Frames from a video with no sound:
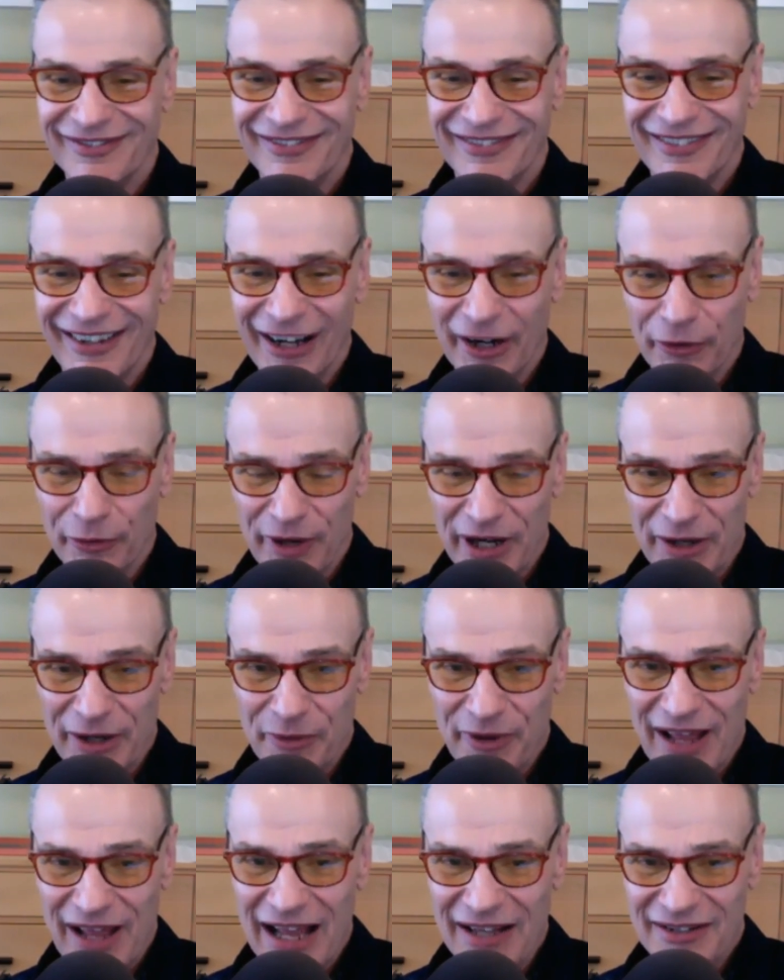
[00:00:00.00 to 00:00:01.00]
agreed
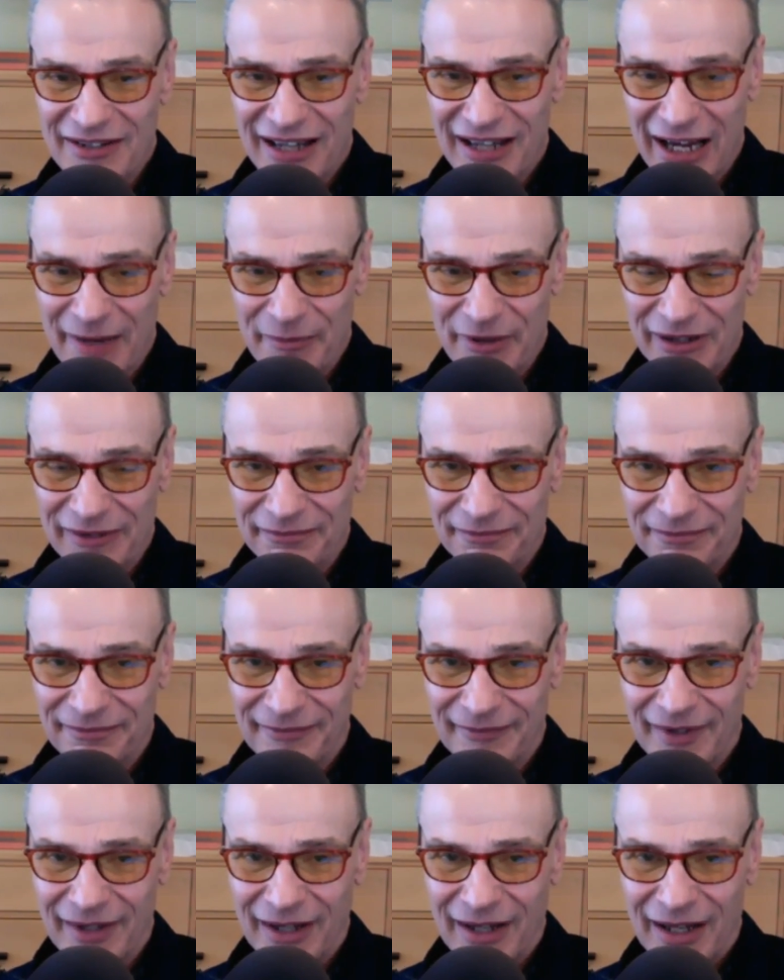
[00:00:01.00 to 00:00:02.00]
with that statement.
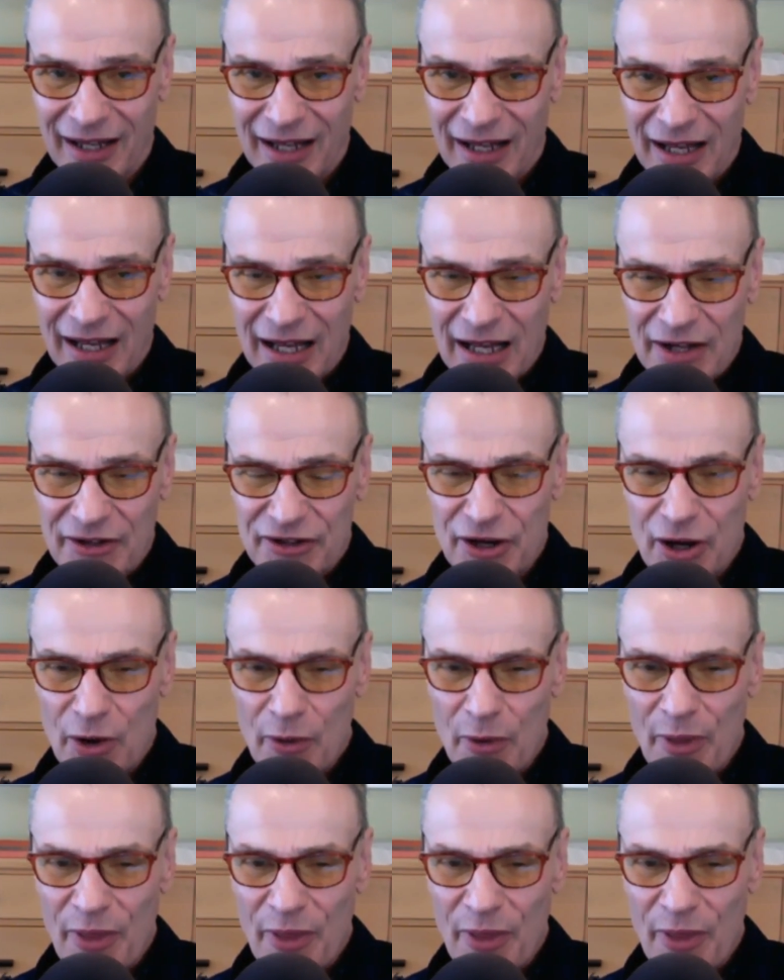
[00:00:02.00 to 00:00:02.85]
So